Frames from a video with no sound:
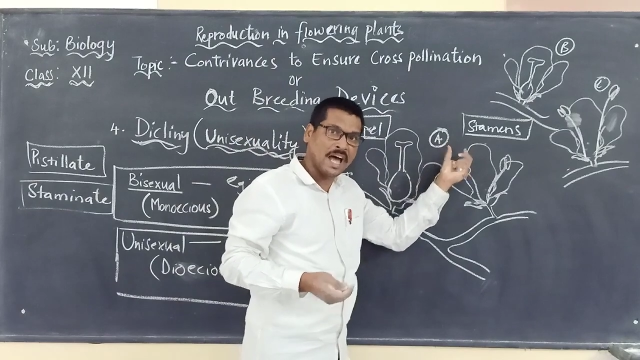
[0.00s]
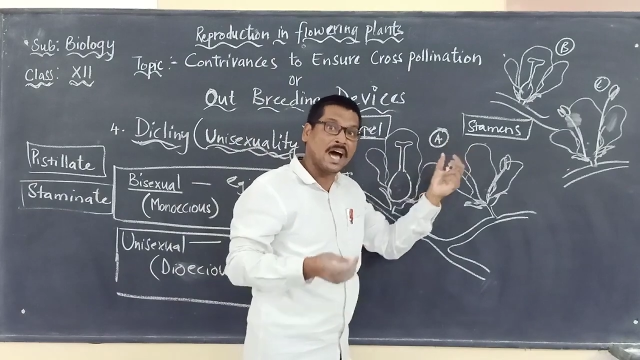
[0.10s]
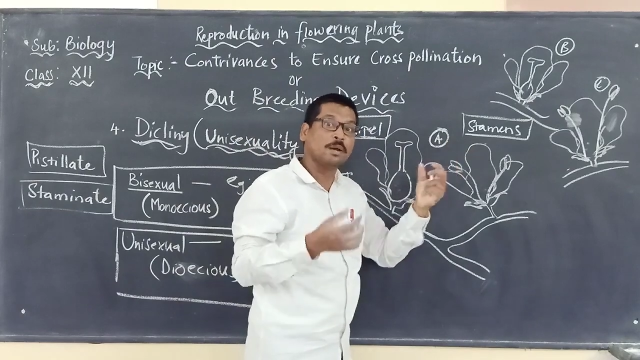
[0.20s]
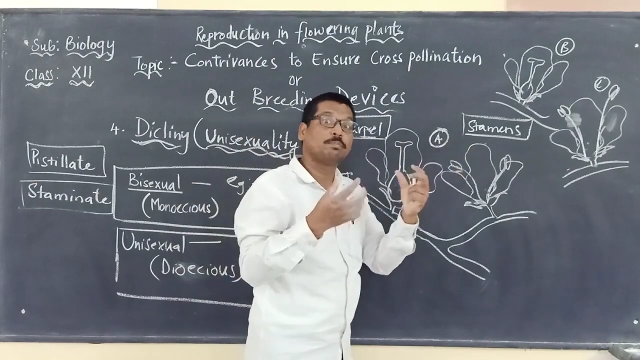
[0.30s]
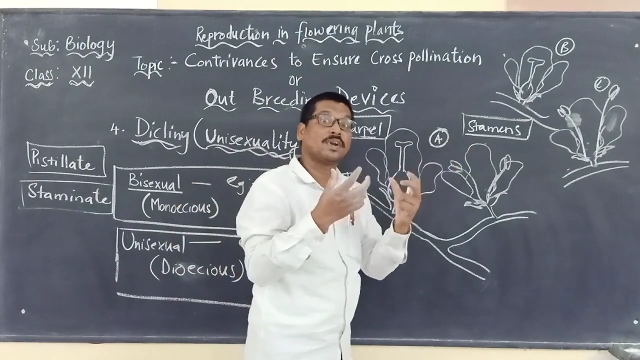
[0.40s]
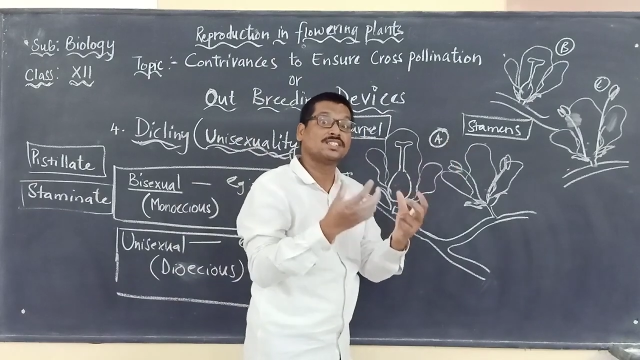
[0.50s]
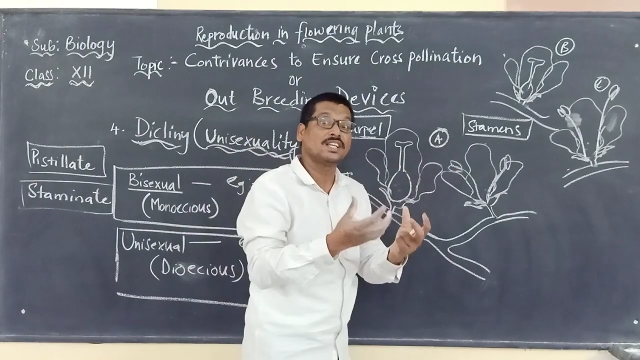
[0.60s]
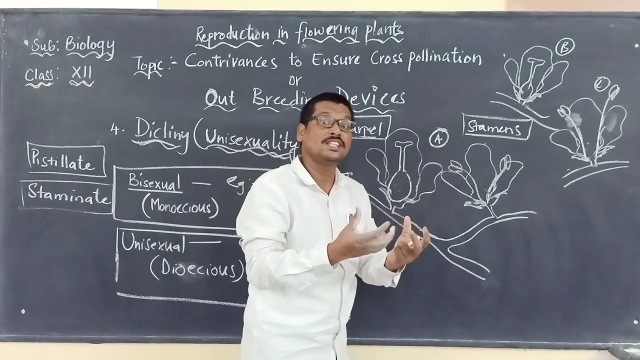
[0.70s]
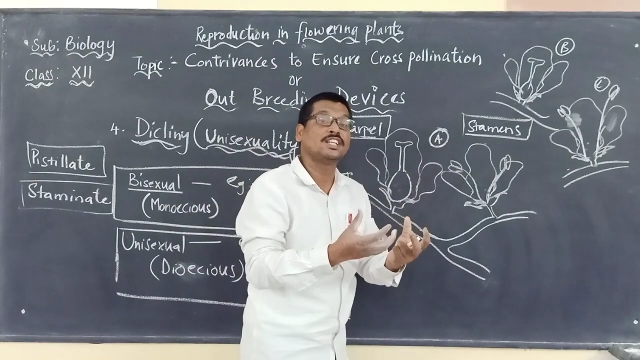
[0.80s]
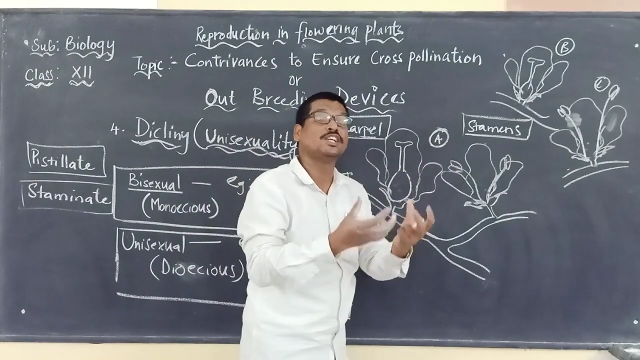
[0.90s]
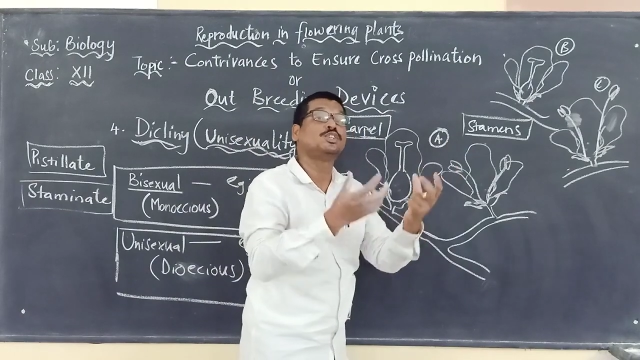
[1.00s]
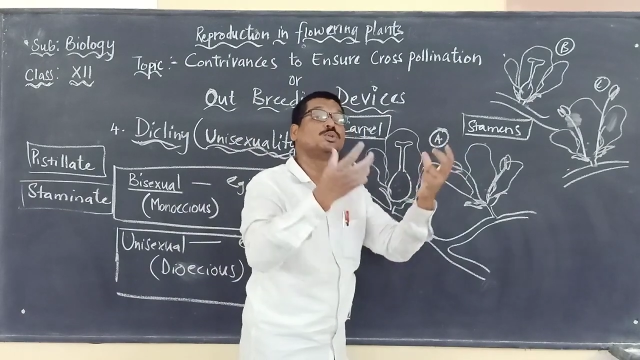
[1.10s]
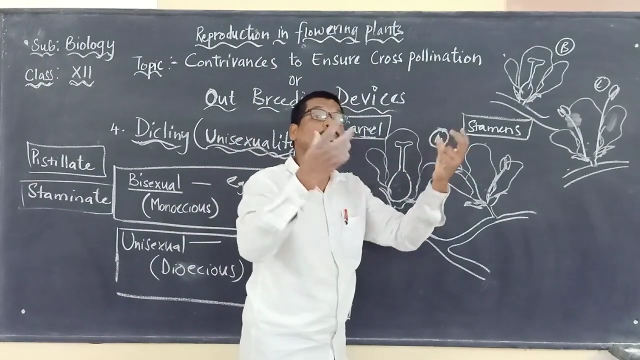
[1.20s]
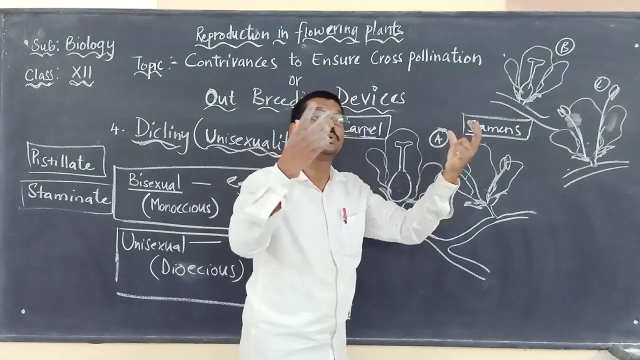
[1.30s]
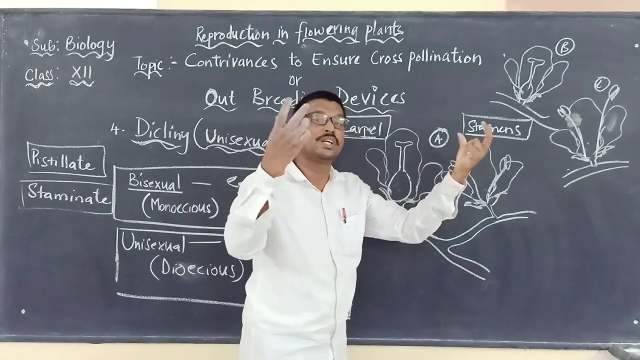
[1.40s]
are present in
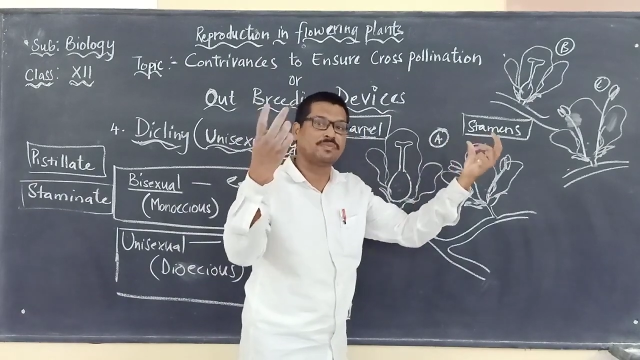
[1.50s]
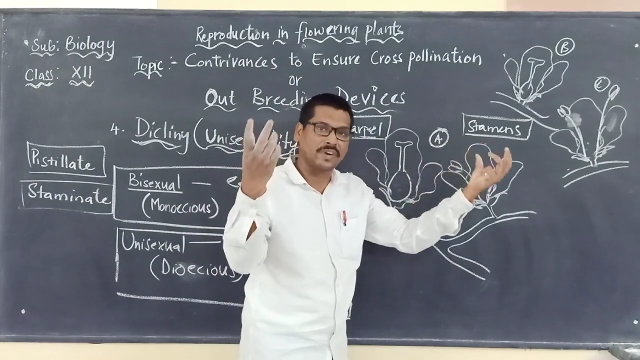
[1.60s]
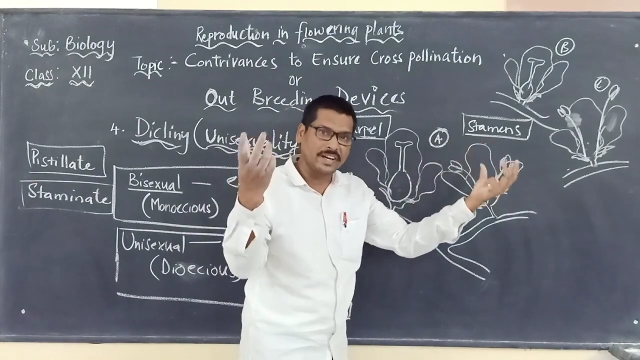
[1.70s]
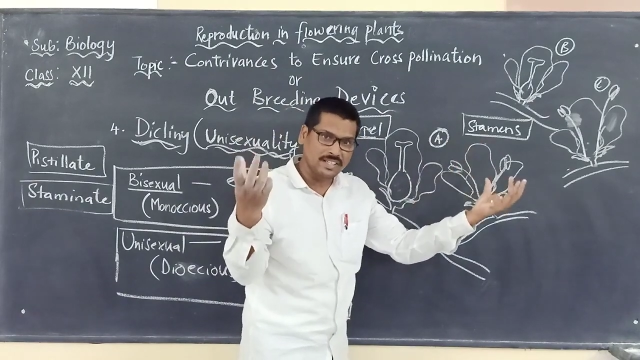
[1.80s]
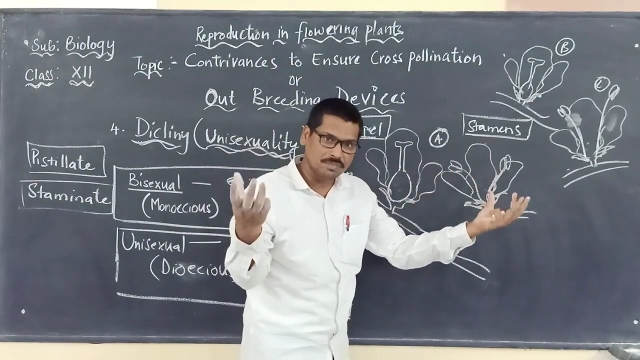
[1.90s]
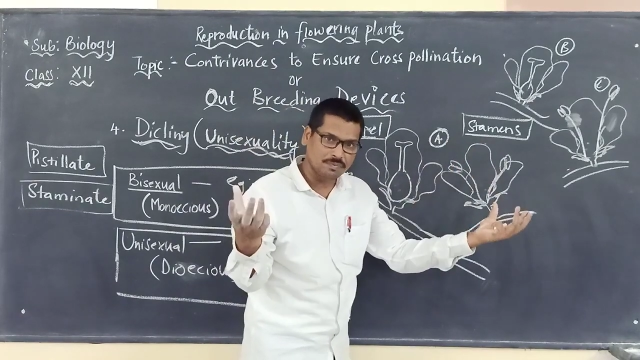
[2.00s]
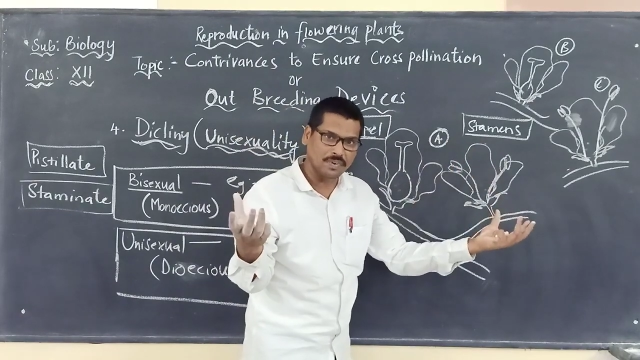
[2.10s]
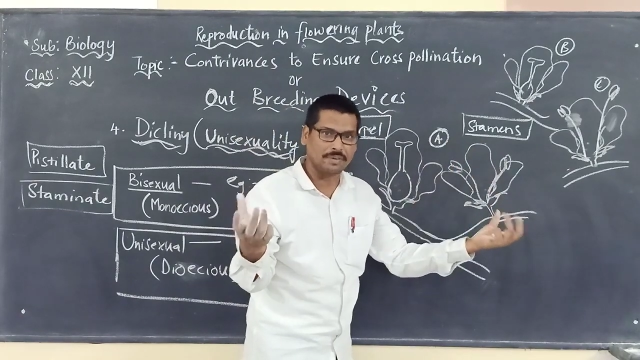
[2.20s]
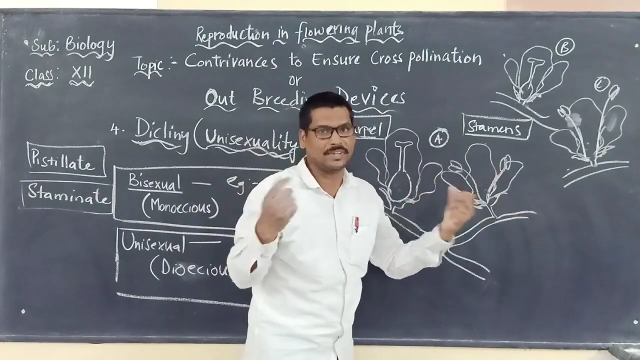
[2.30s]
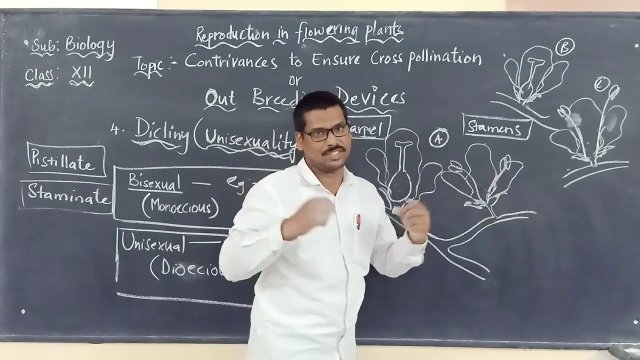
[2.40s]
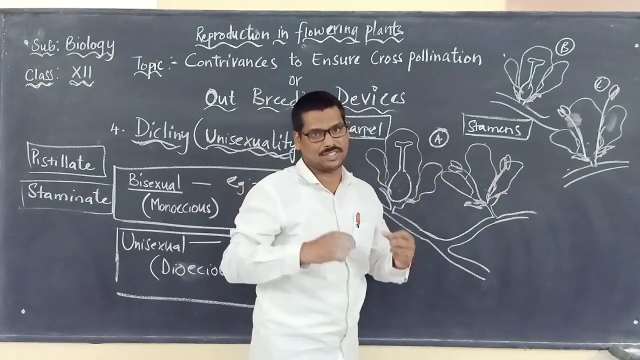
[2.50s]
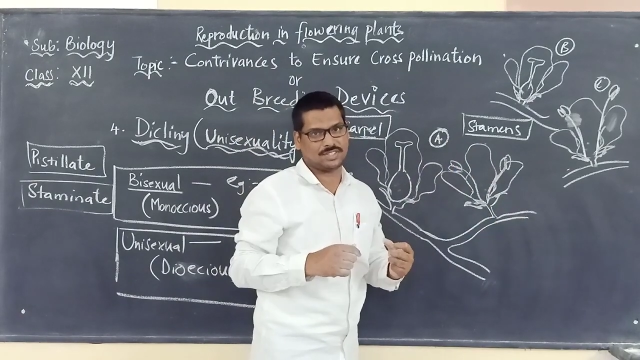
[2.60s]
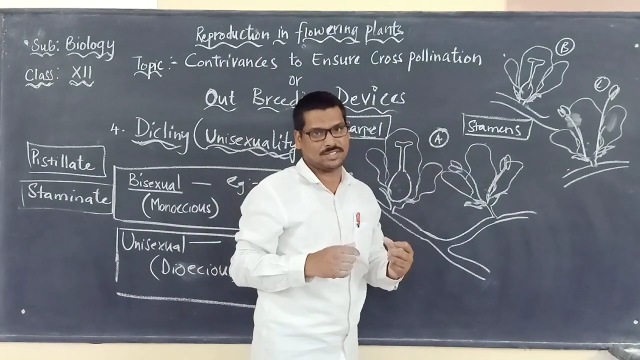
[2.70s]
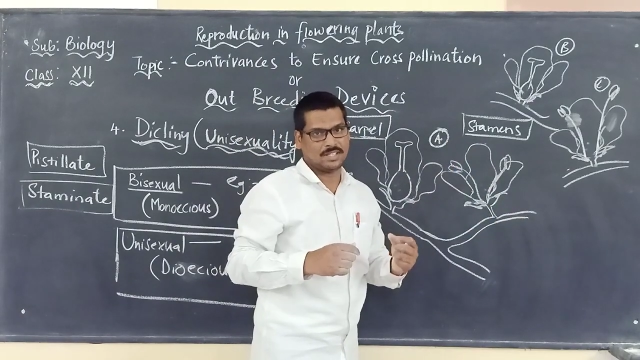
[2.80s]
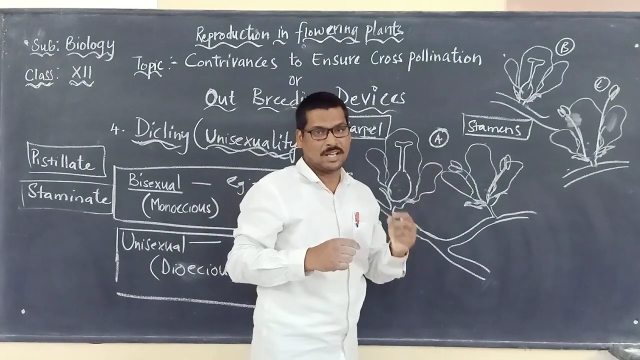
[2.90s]
two different flowers.